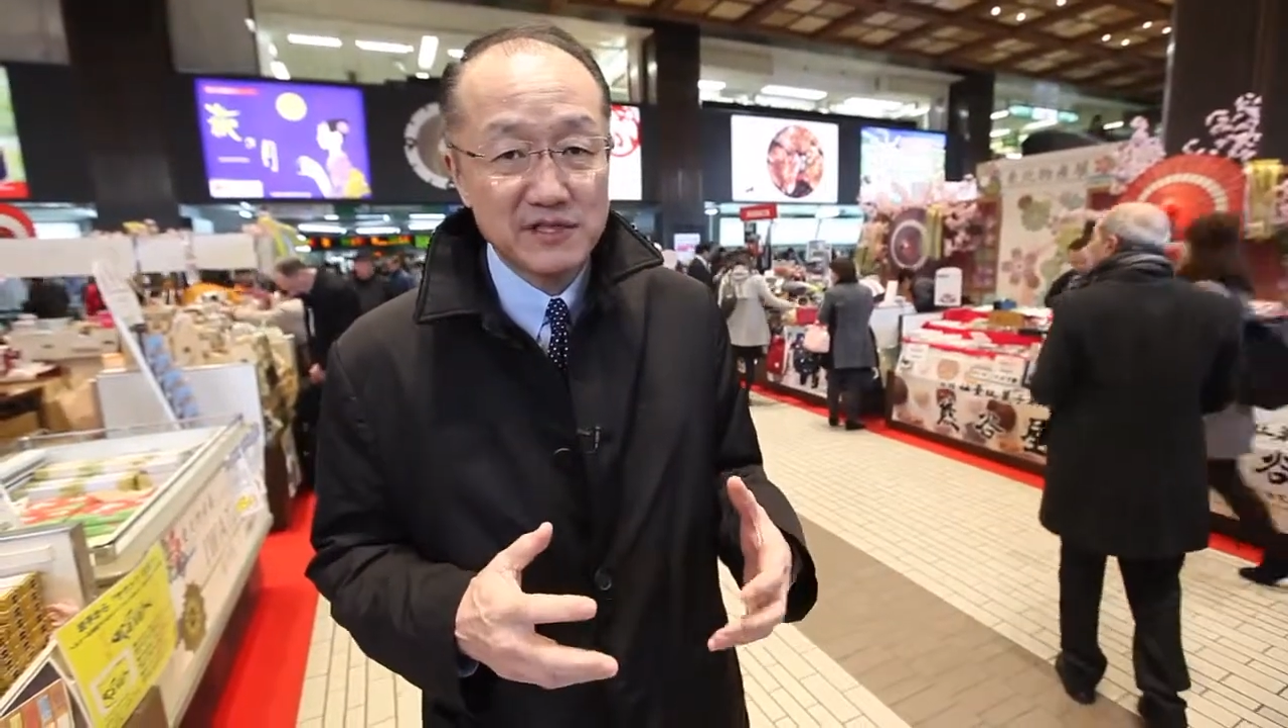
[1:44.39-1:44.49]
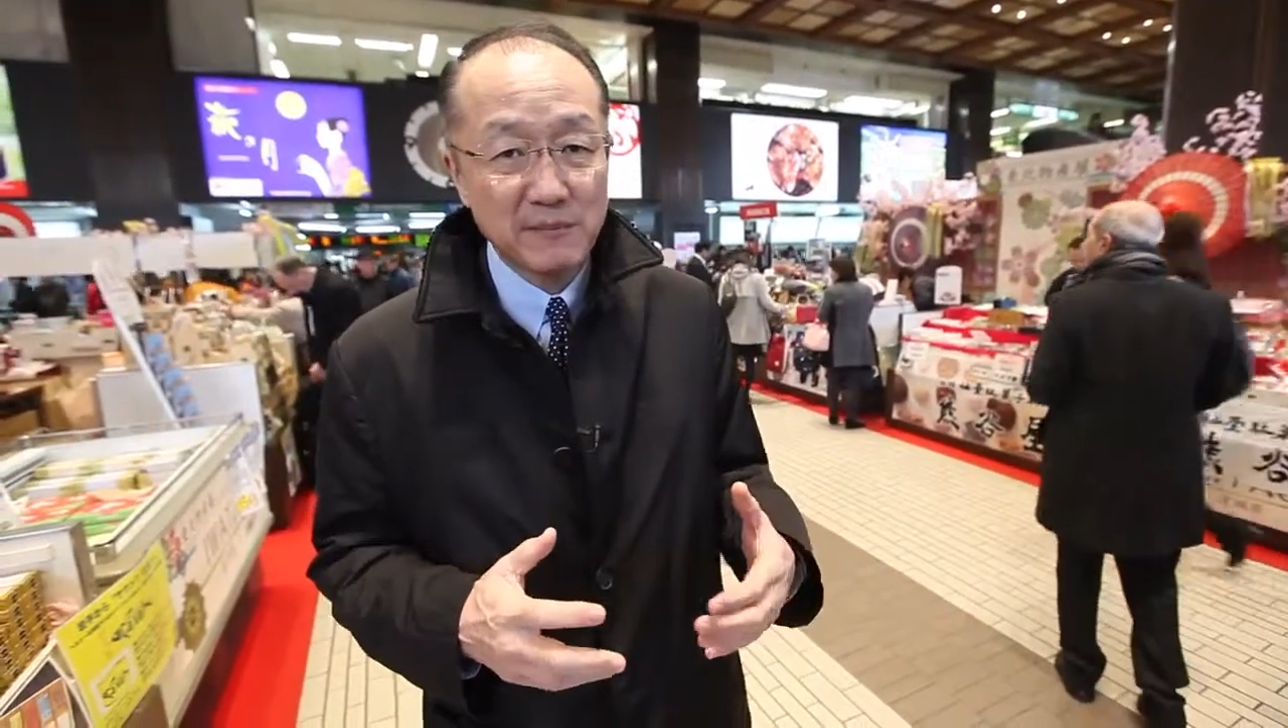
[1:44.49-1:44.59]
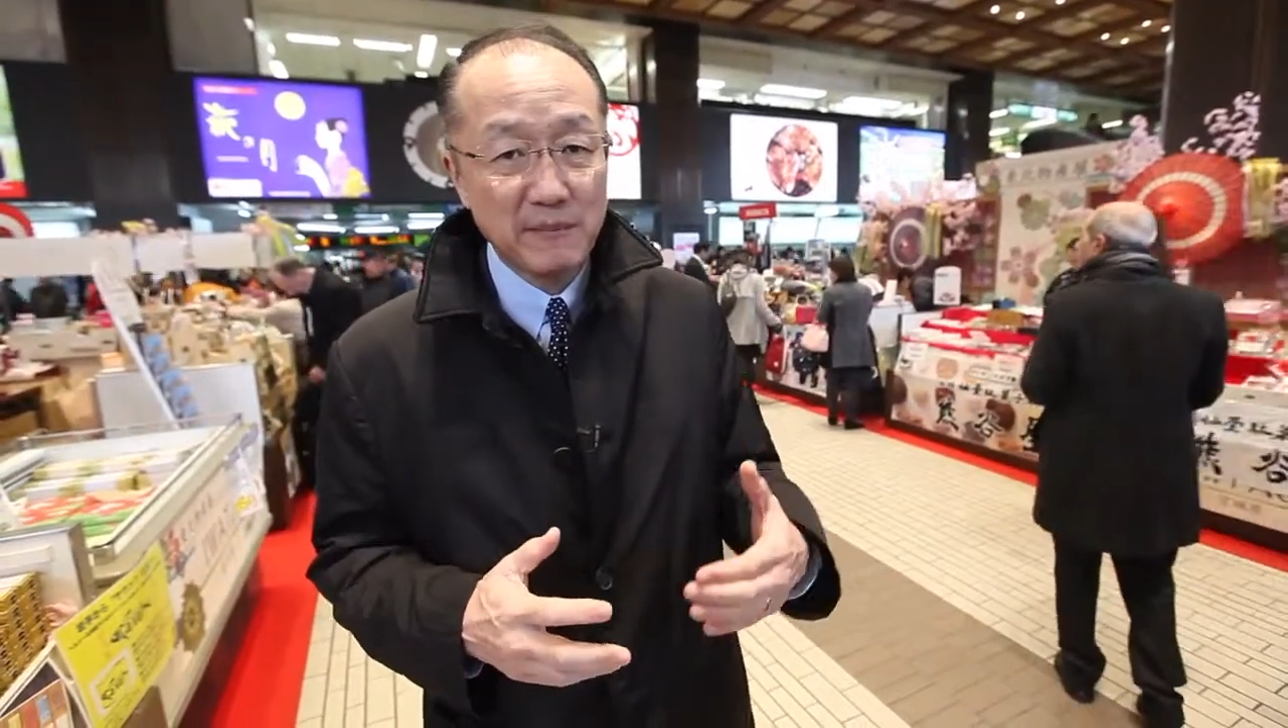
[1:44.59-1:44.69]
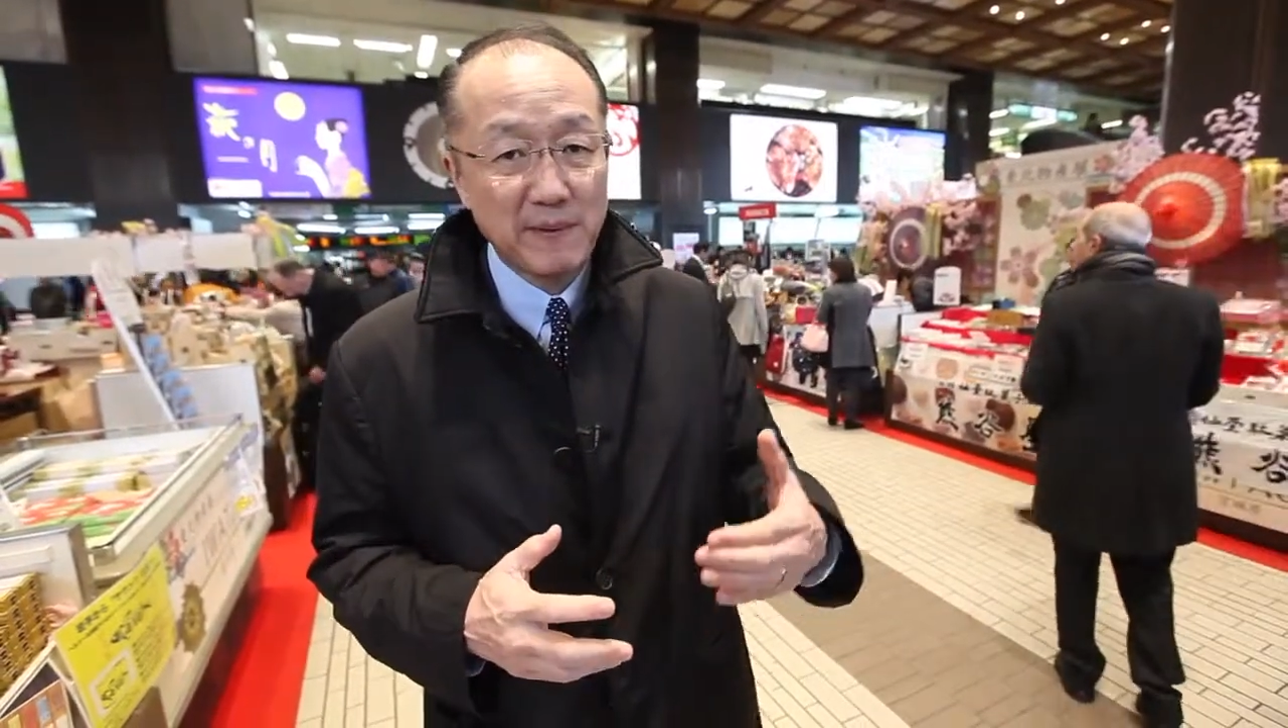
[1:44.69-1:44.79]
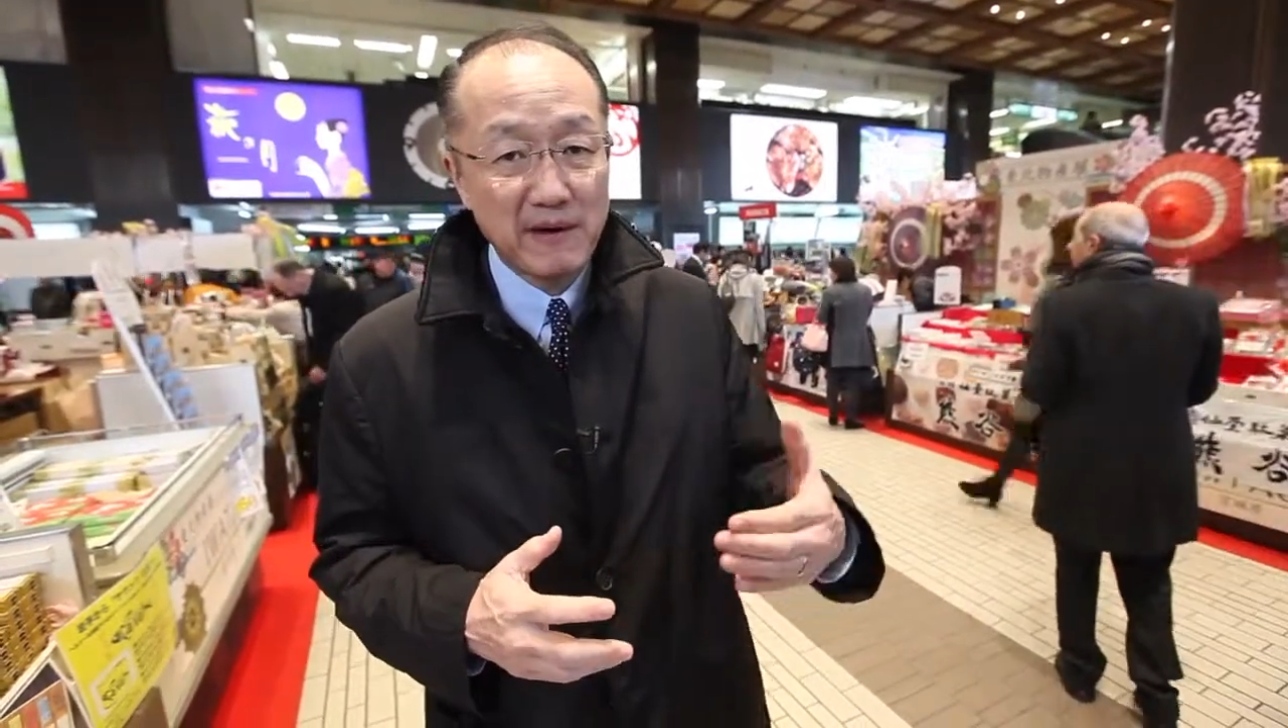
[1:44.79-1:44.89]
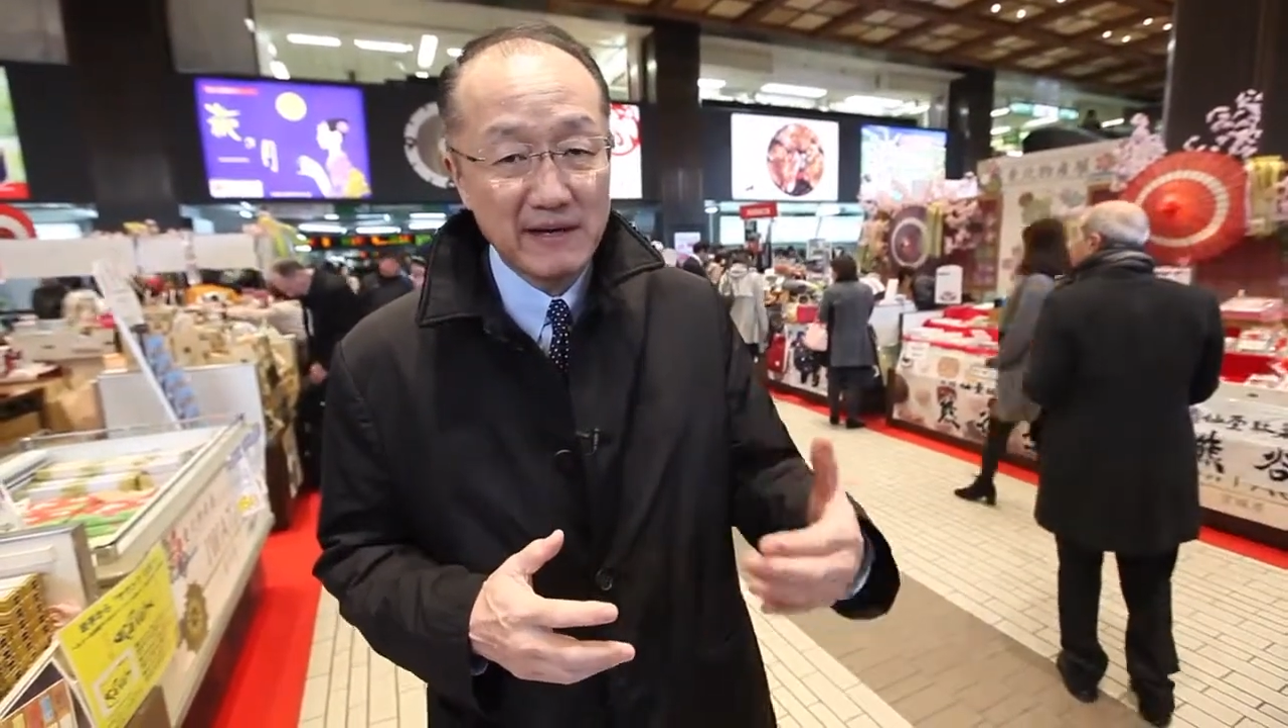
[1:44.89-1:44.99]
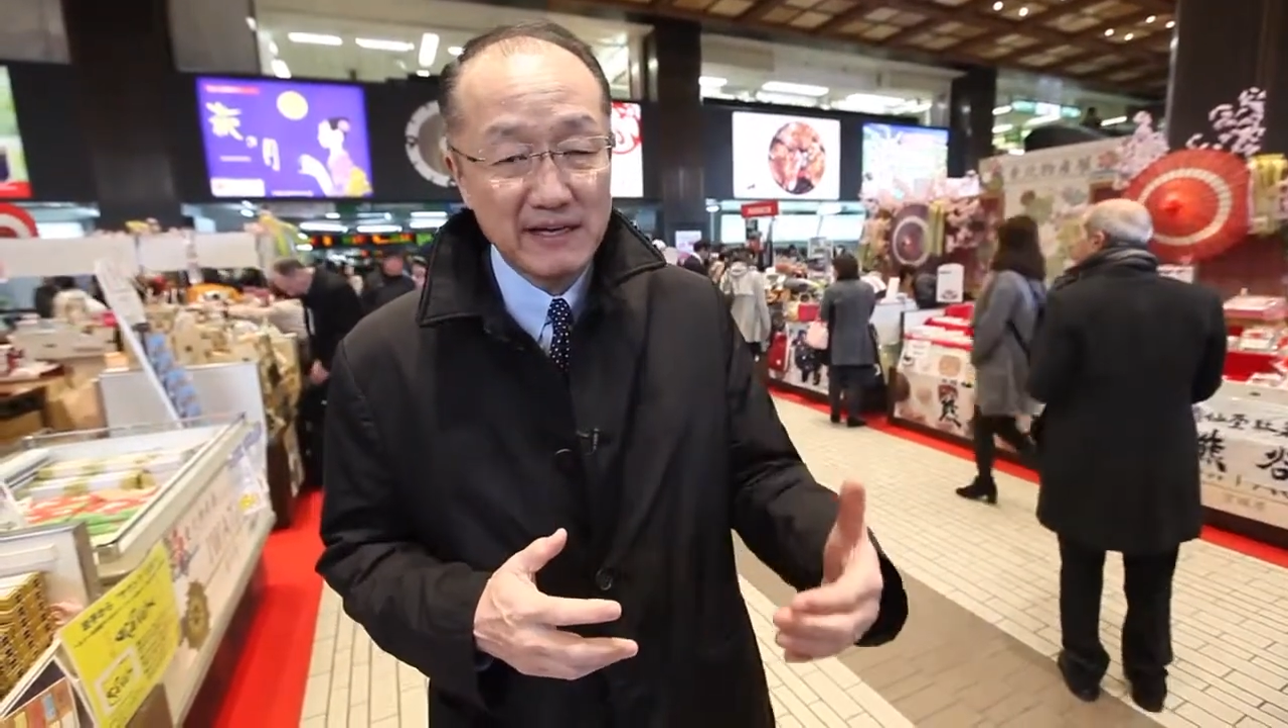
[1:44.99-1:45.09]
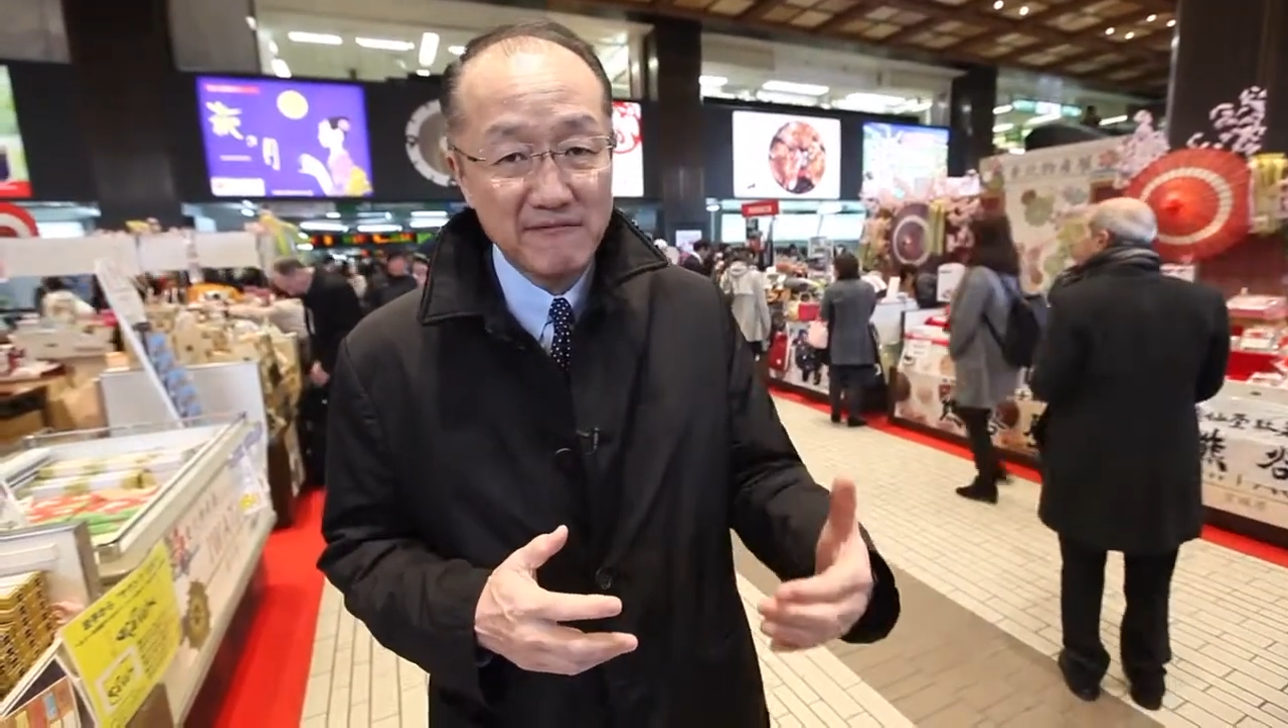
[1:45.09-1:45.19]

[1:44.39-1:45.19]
of preparing in